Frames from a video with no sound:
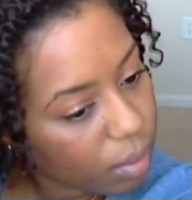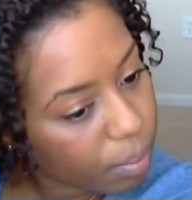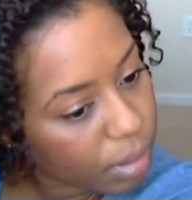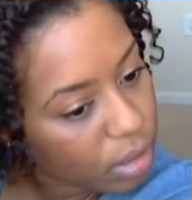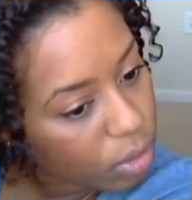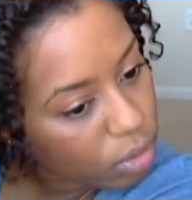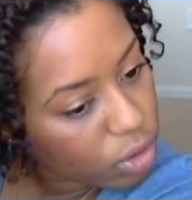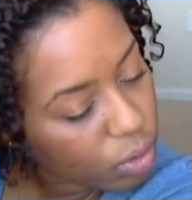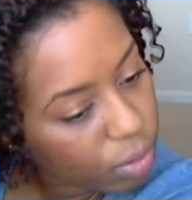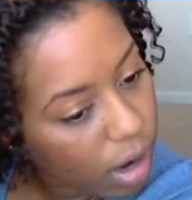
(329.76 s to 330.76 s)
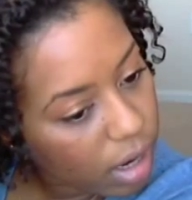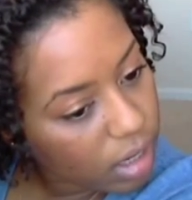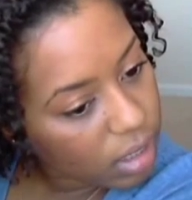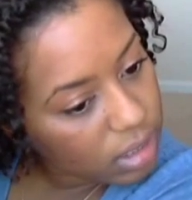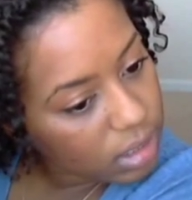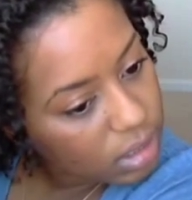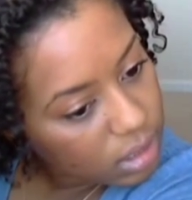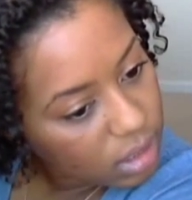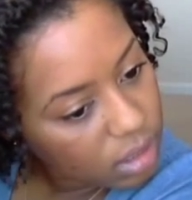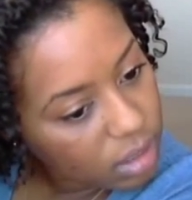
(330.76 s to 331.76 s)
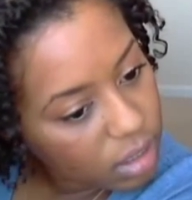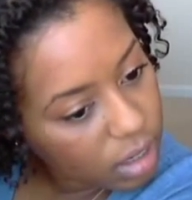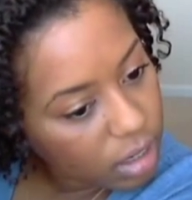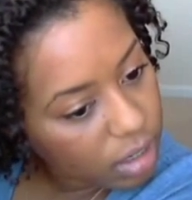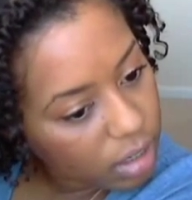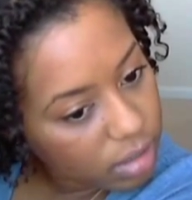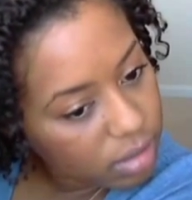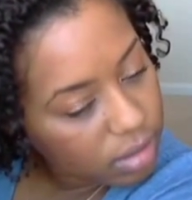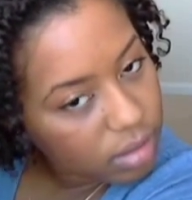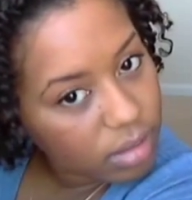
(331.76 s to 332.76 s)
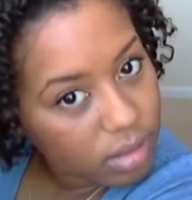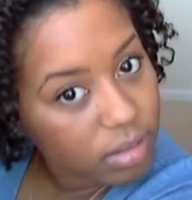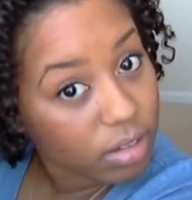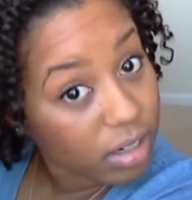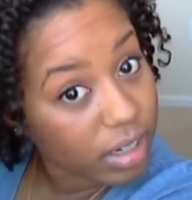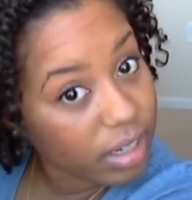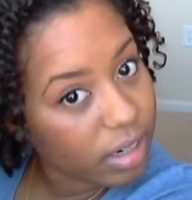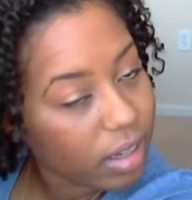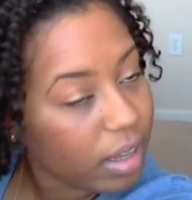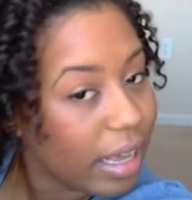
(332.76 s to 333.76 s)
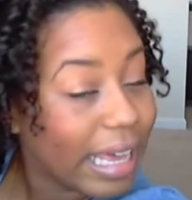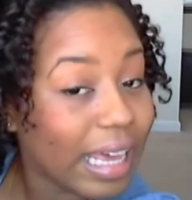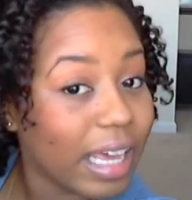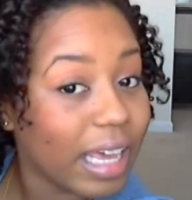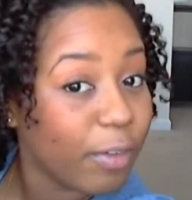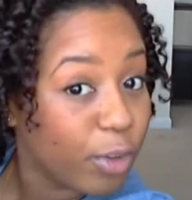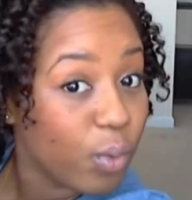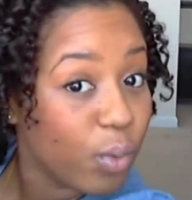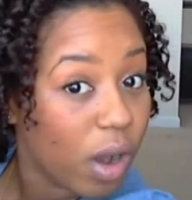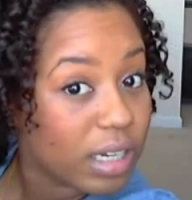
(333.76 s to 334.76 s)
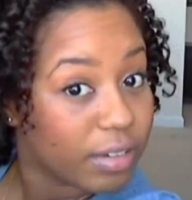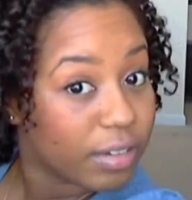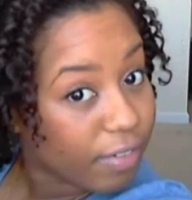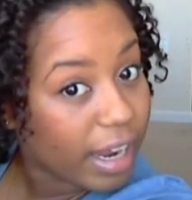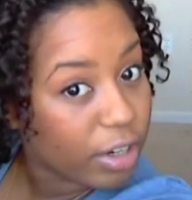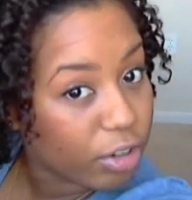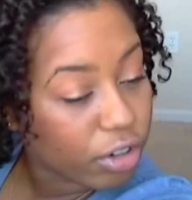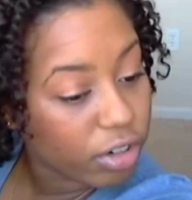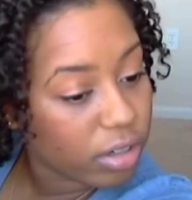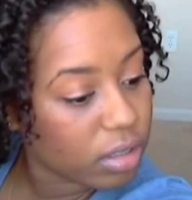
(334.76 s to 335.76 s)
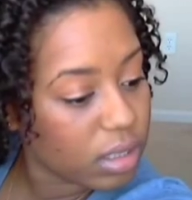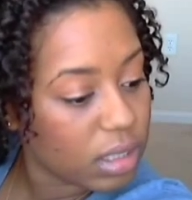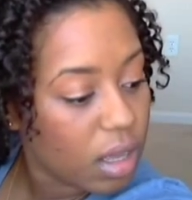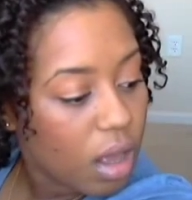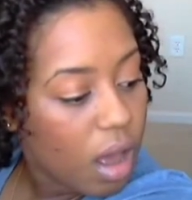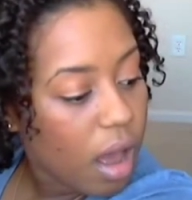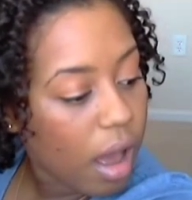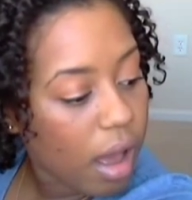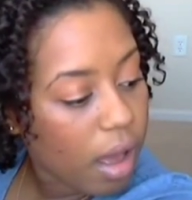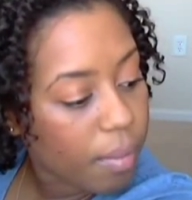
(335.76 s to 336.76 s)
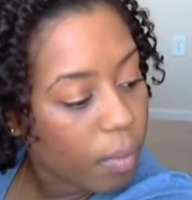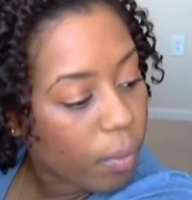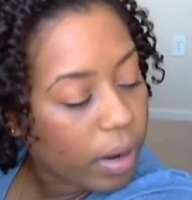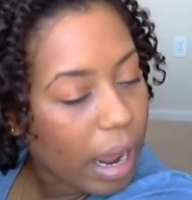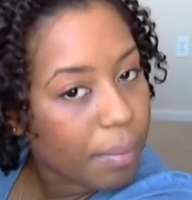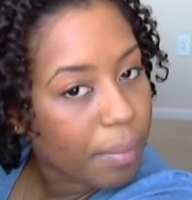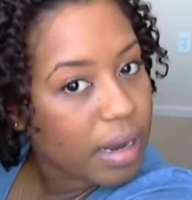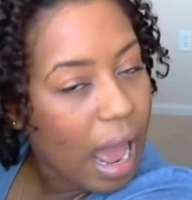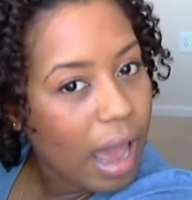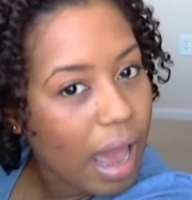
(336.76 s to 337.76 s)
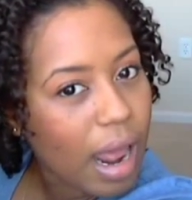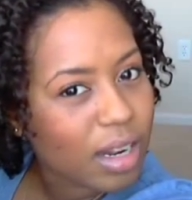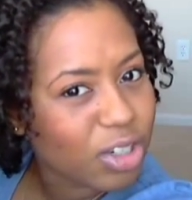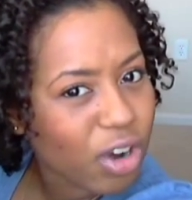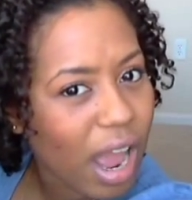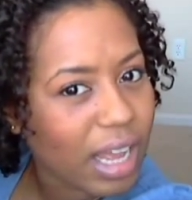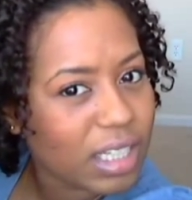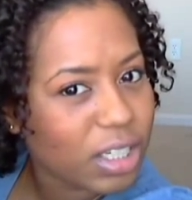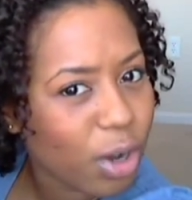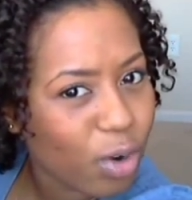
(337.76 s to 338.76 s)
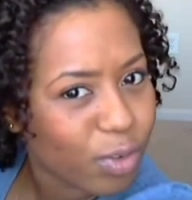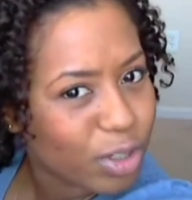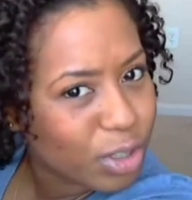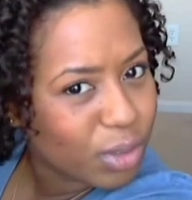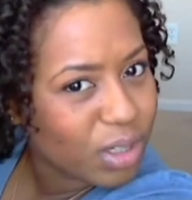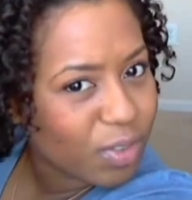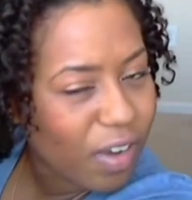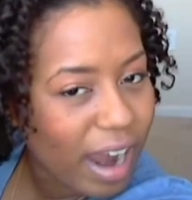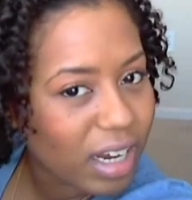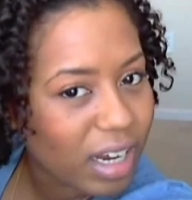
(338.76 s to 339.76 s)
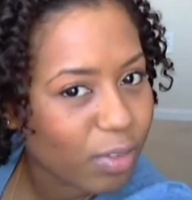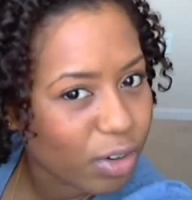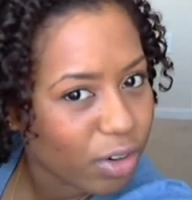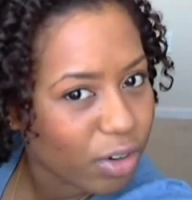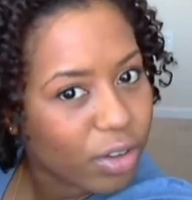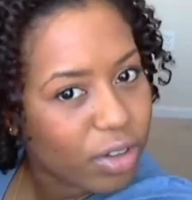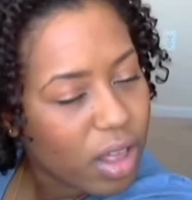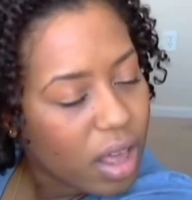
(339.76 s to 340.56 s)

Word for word: But those two products are good if you want defined curls. When I'm not trying to go for too defined of a curl,